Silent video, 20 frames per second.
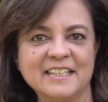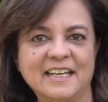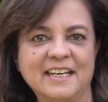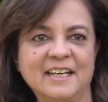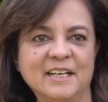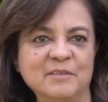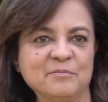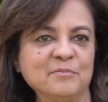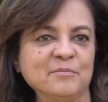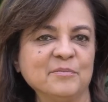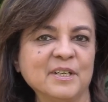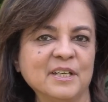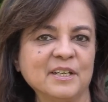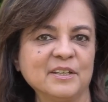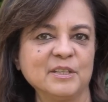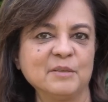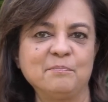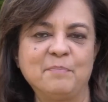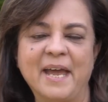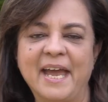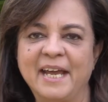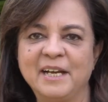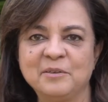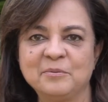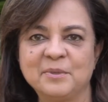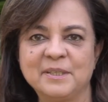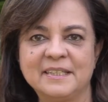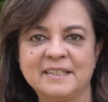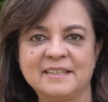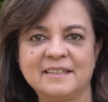Um, the
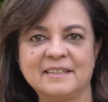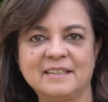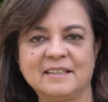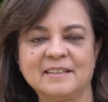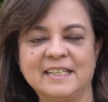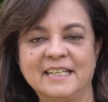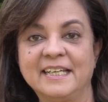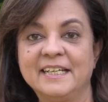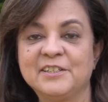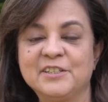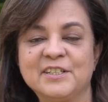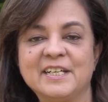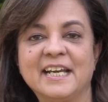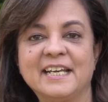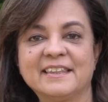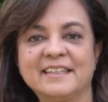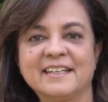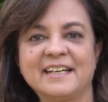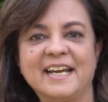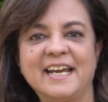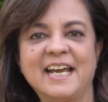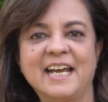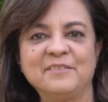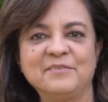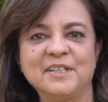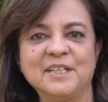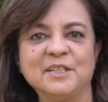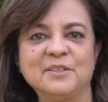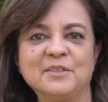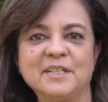bandwidth, the internet that I
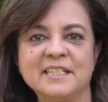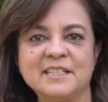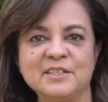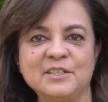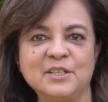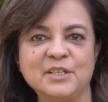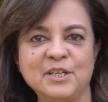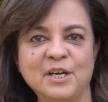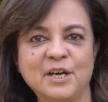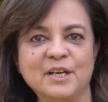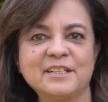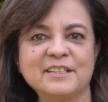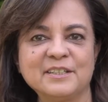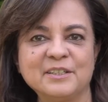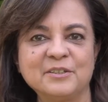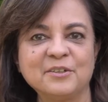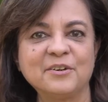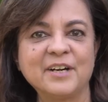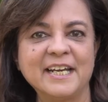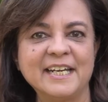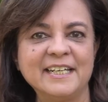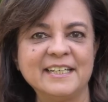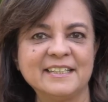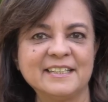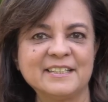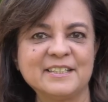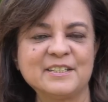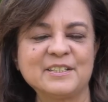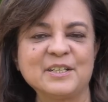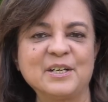have here is not great,
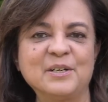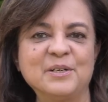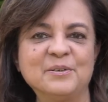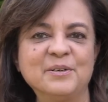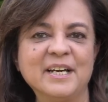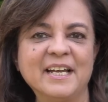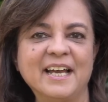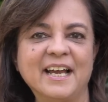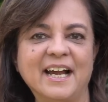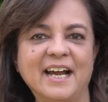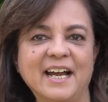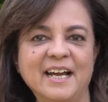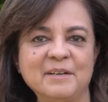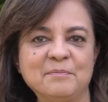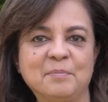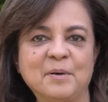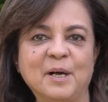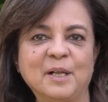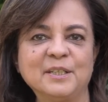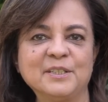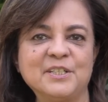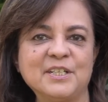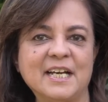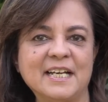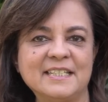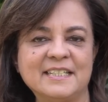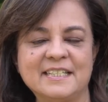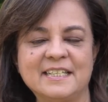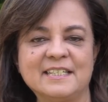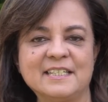so I
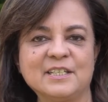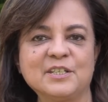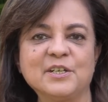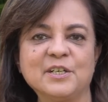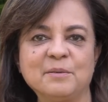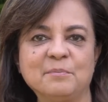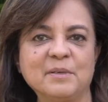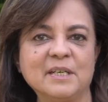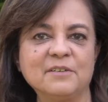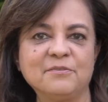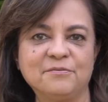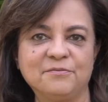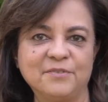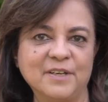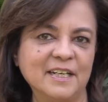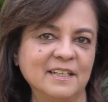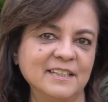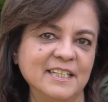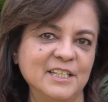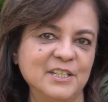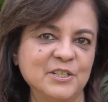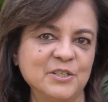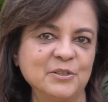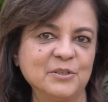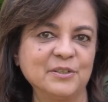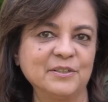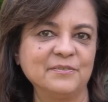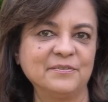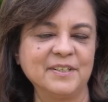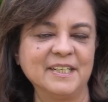apologize. This is going to be a fairly
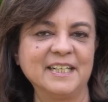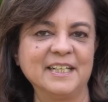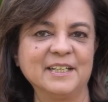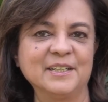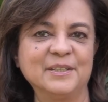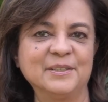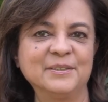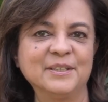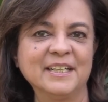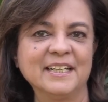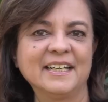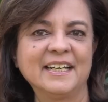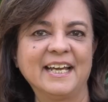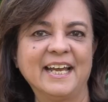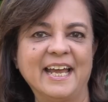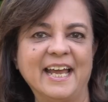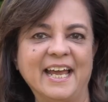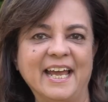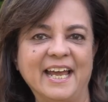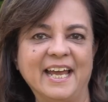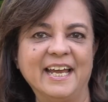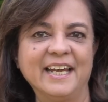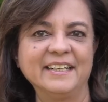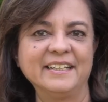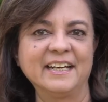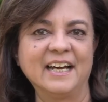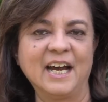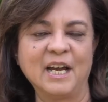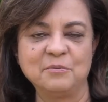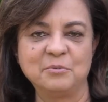short video,
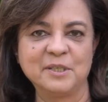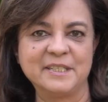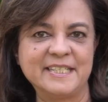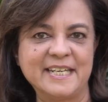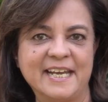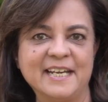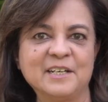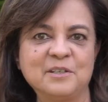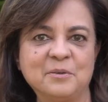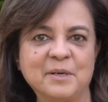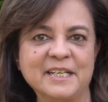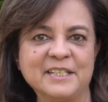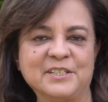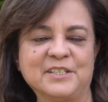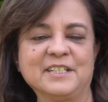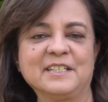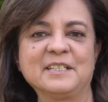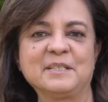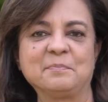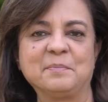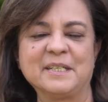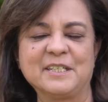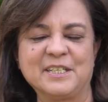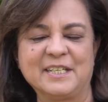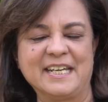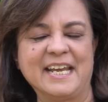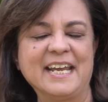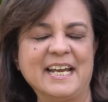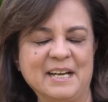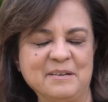and I would take questions, but
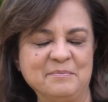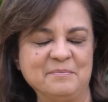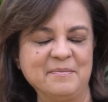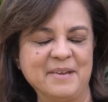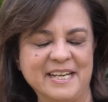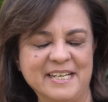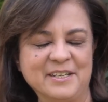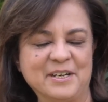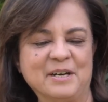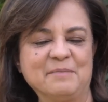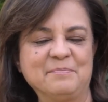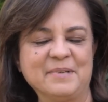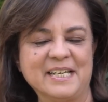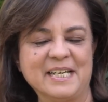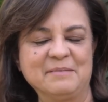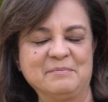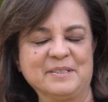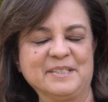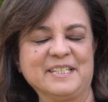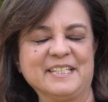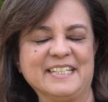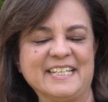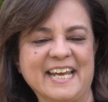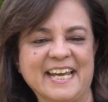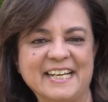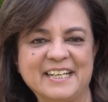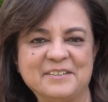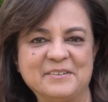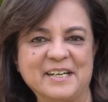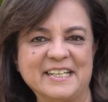today I may not be able to
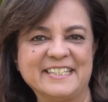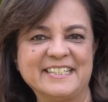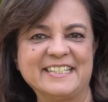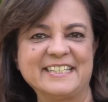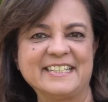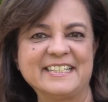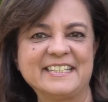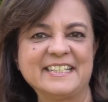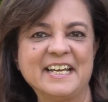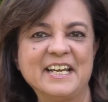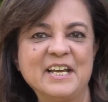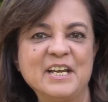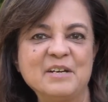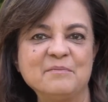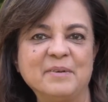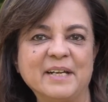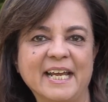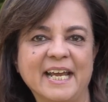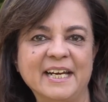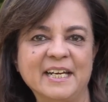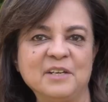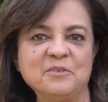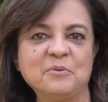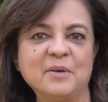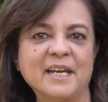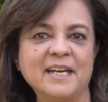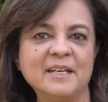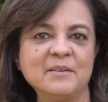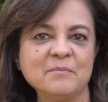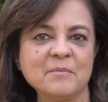take questions. But
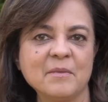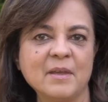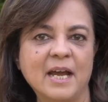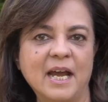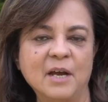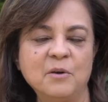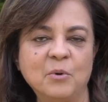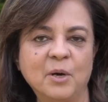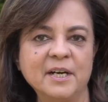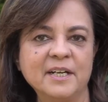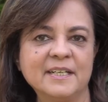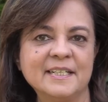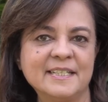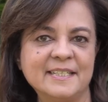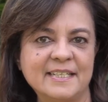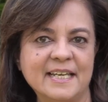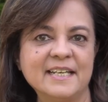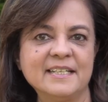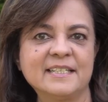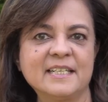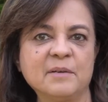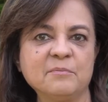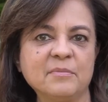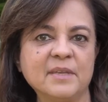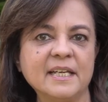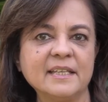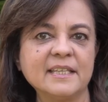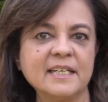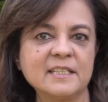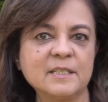anyway, I wanted to say
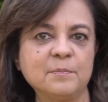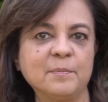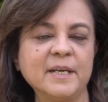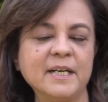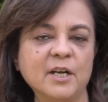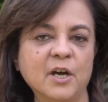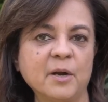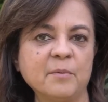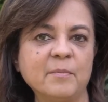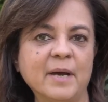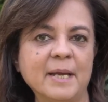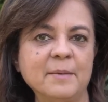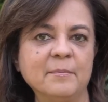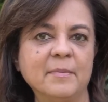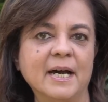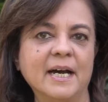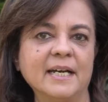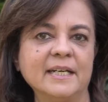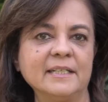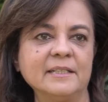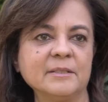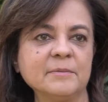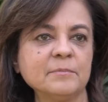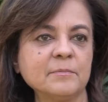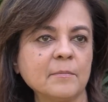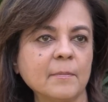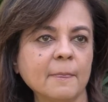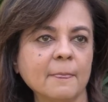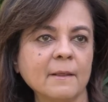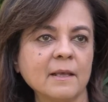something that's been on my mind.
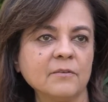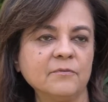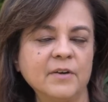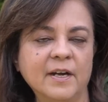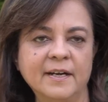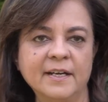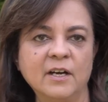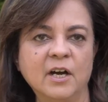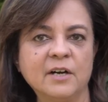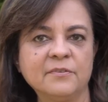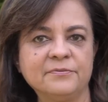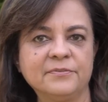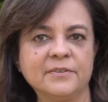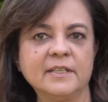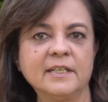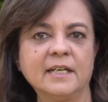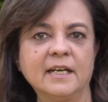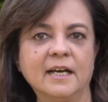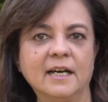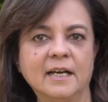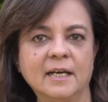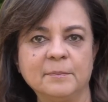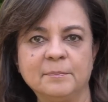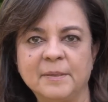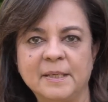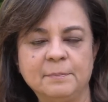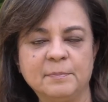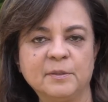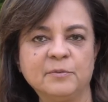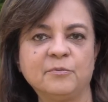Very often, uh,
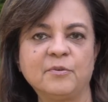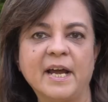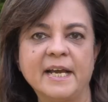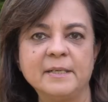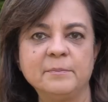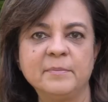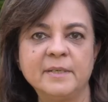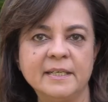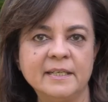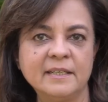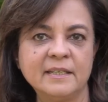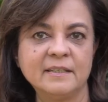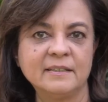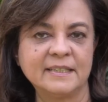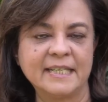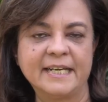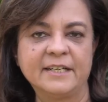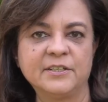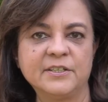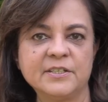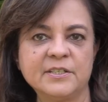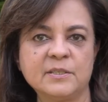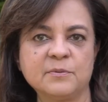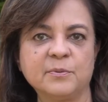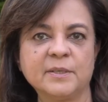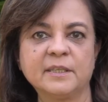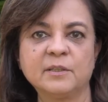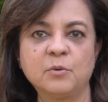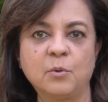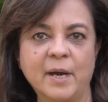people write me letters
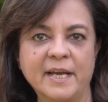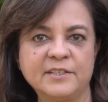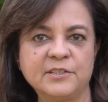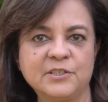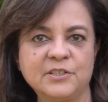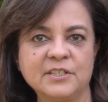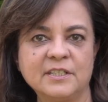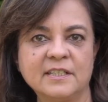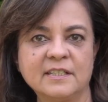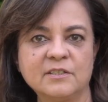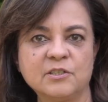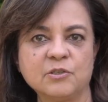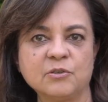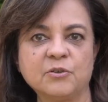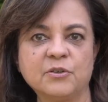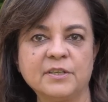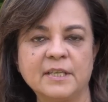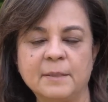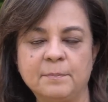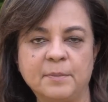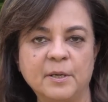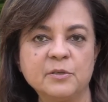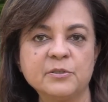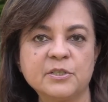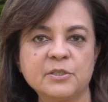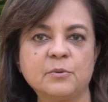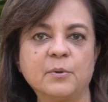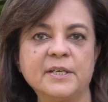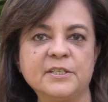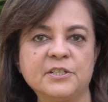with questions or they
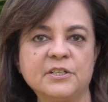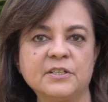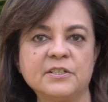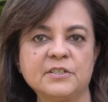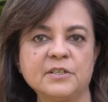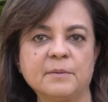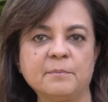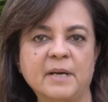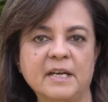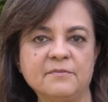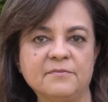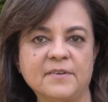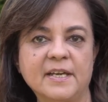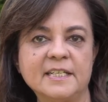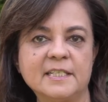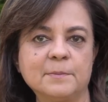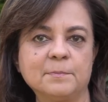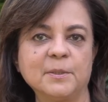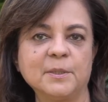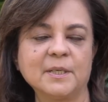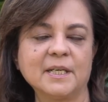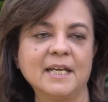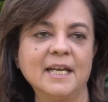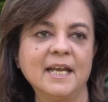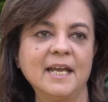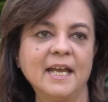post questions on my Facebook.